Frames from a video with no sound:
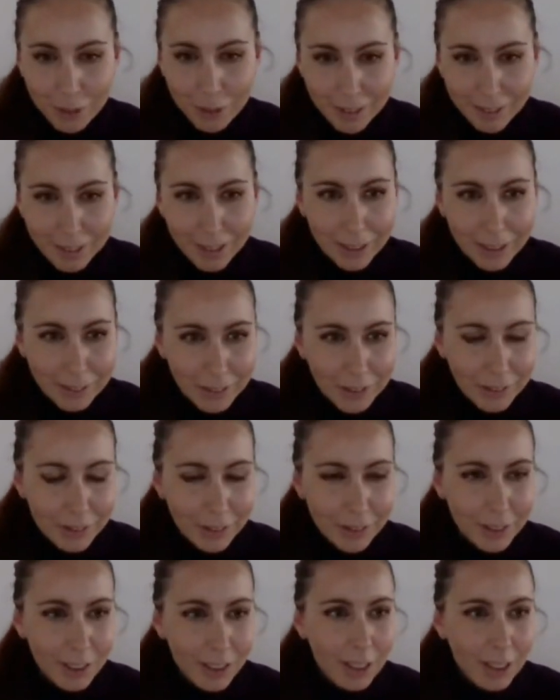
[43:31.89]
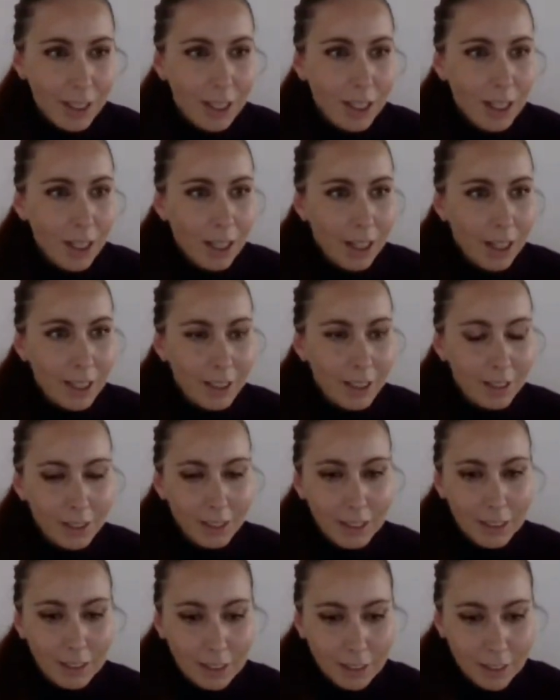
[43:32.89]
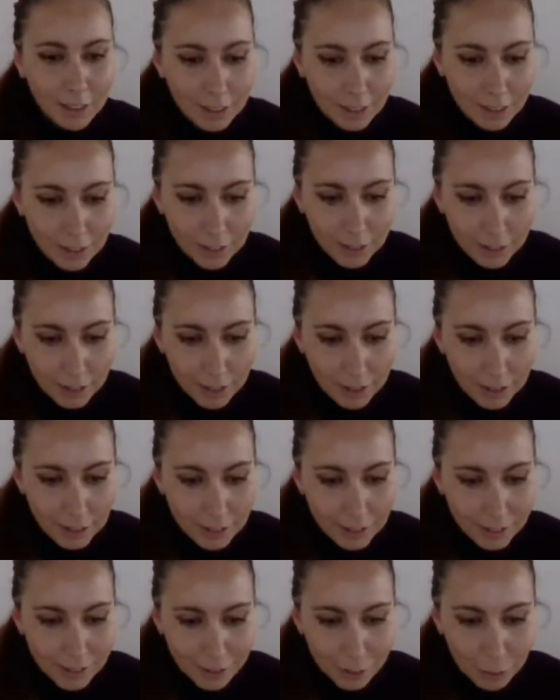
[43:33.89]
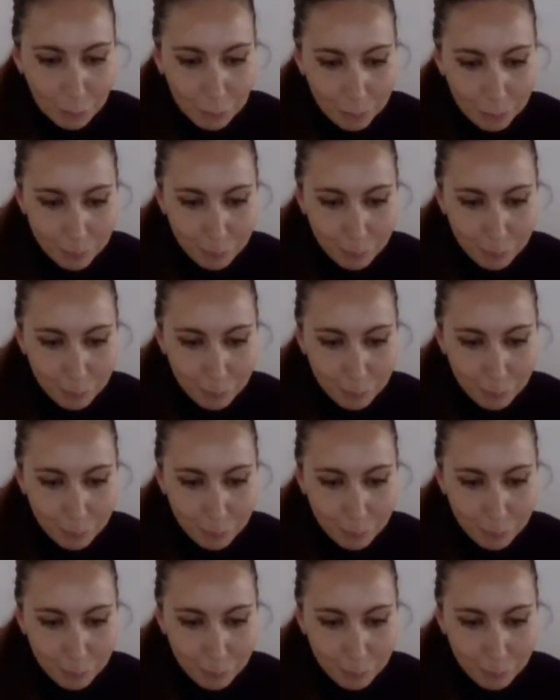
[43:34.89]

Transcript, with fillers: than the others, and it's